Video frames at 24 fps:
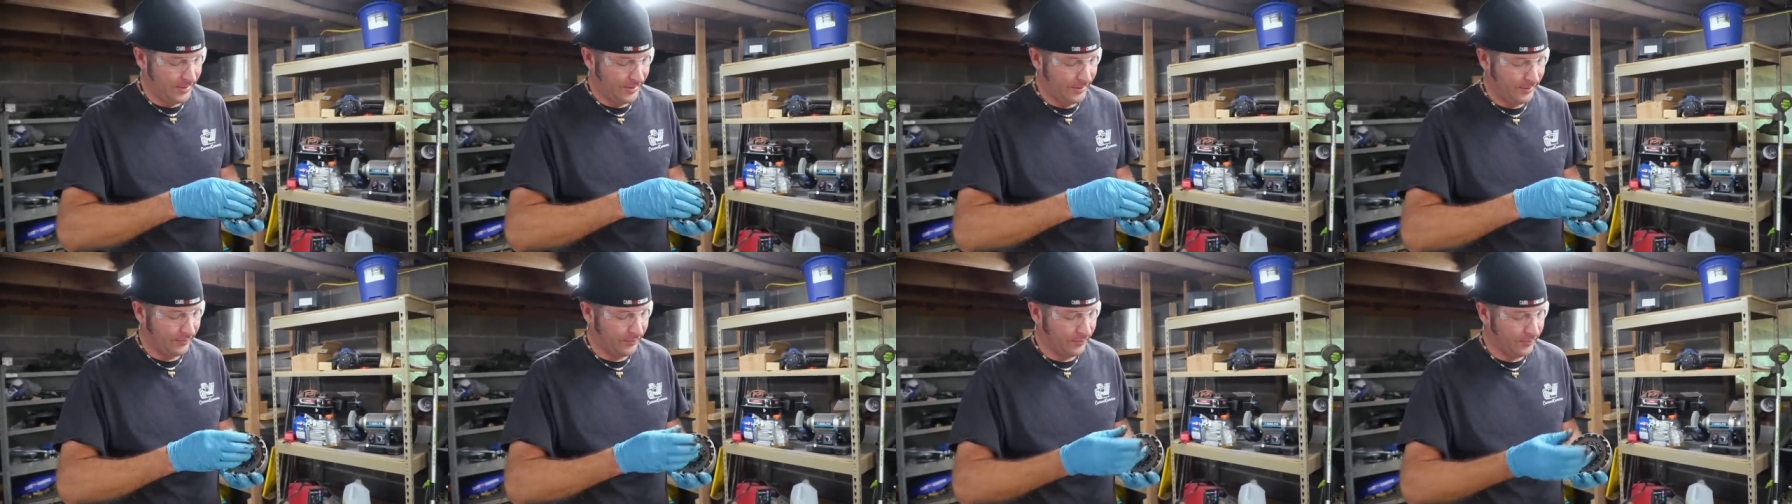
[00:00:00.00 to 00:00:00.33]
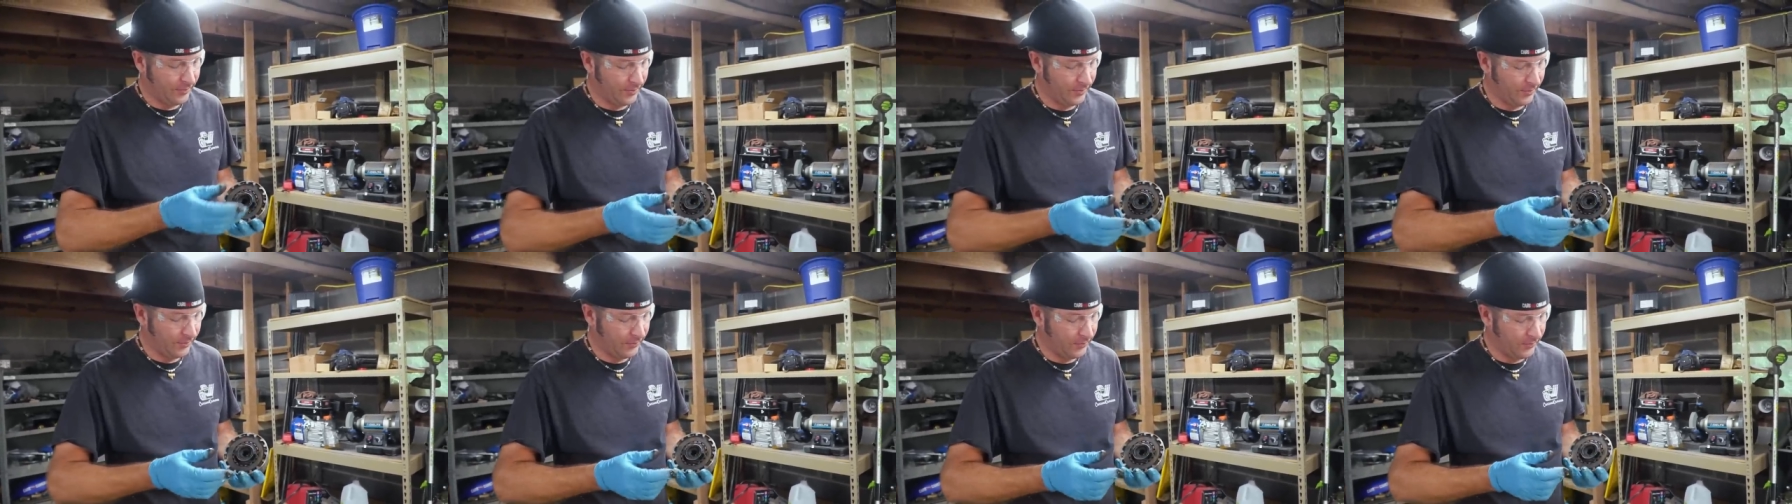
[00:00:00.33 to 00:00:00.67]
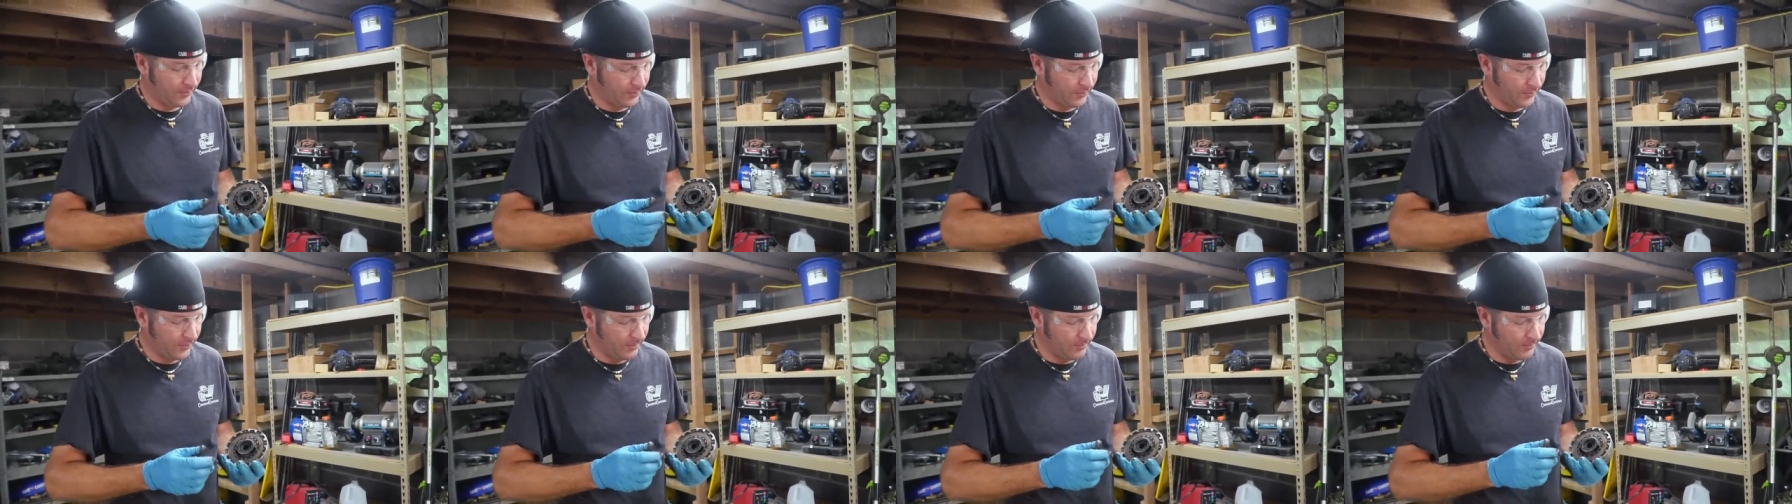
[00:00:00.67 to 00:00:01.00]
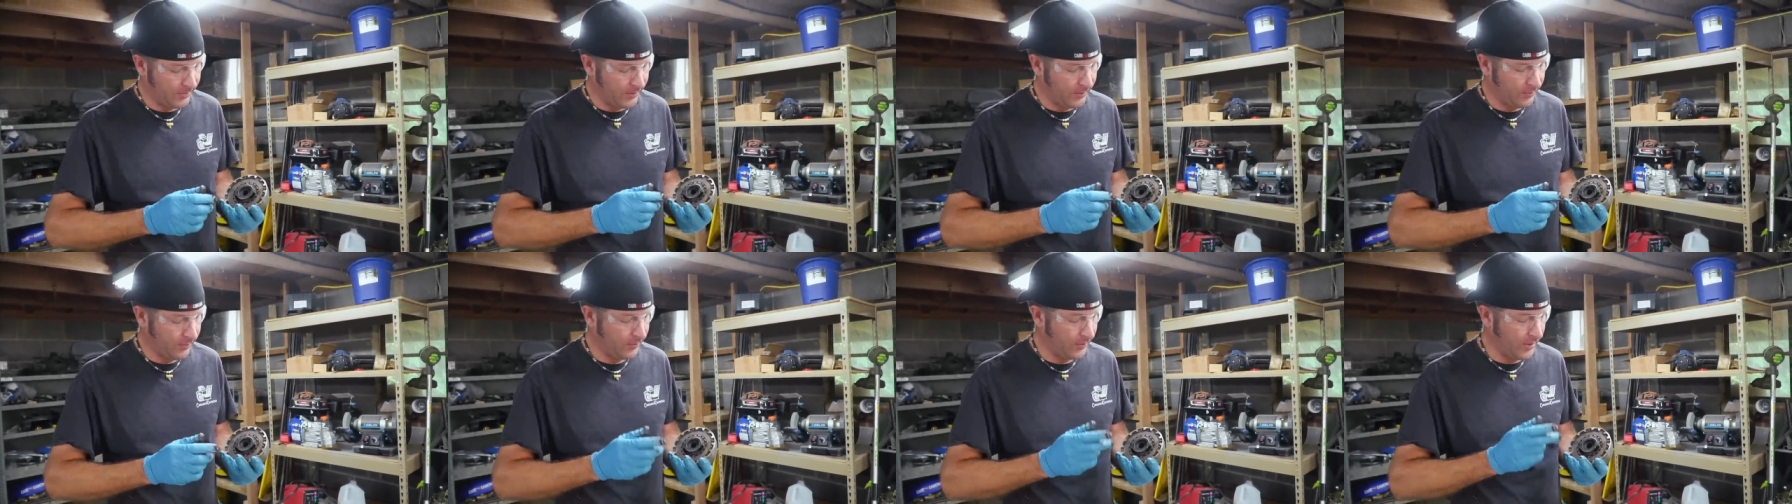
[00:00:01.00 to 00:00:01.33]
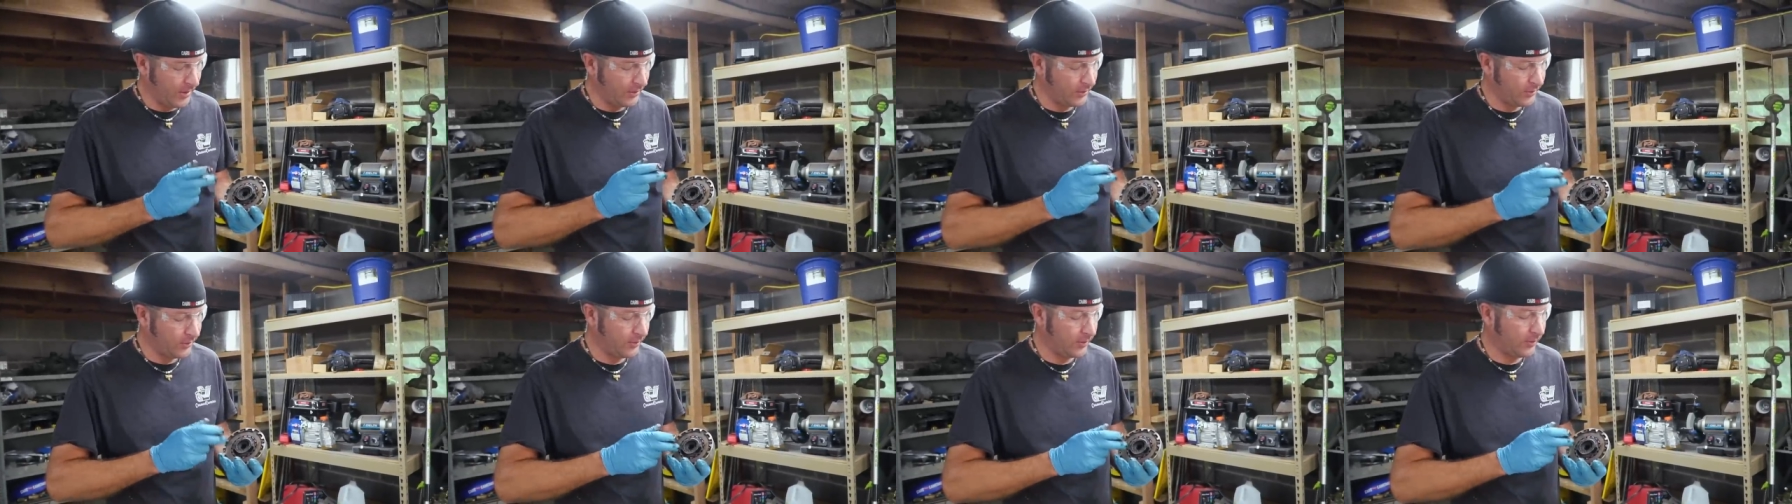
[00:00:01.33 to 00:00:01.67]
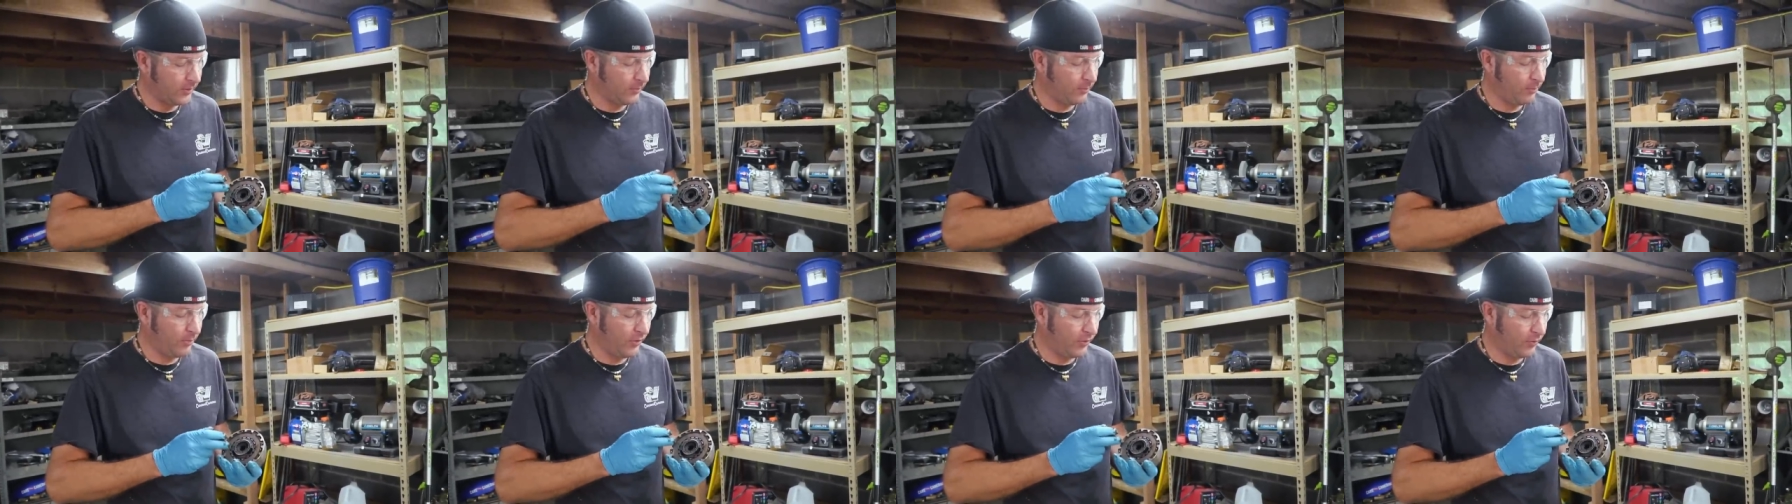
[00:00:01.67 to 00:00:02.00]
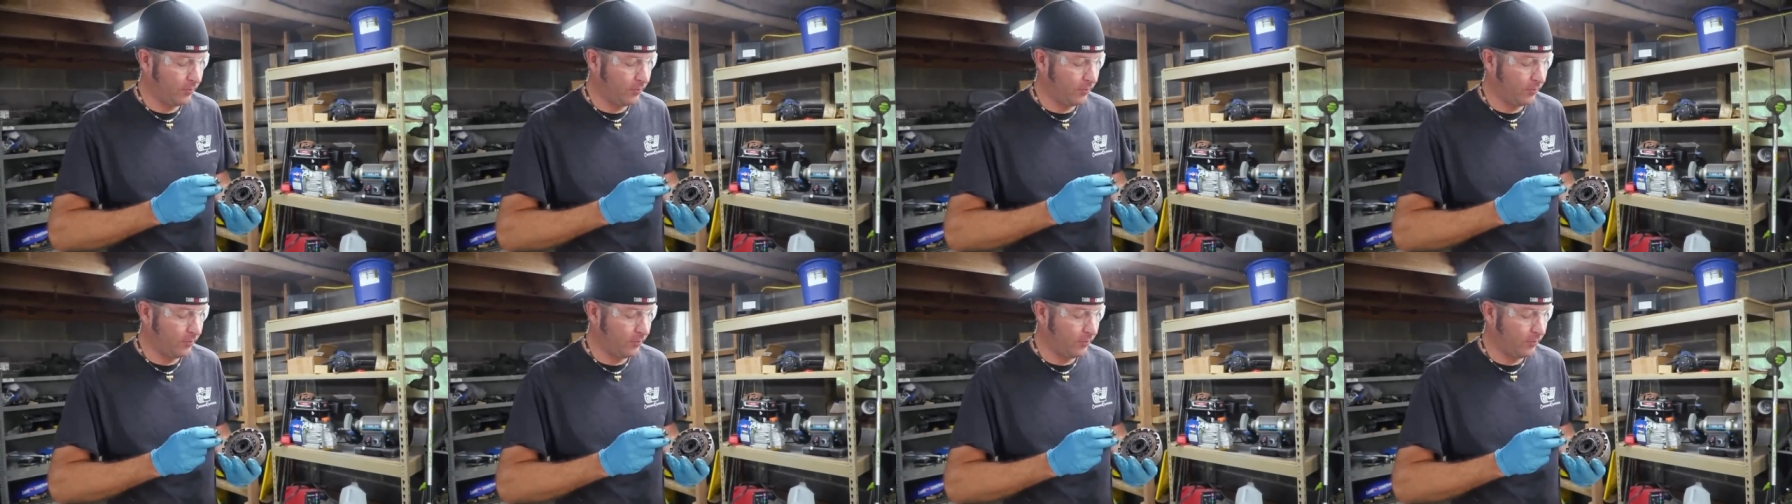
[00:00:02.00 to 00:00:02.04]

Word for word: and start disassembly, there's actually going to be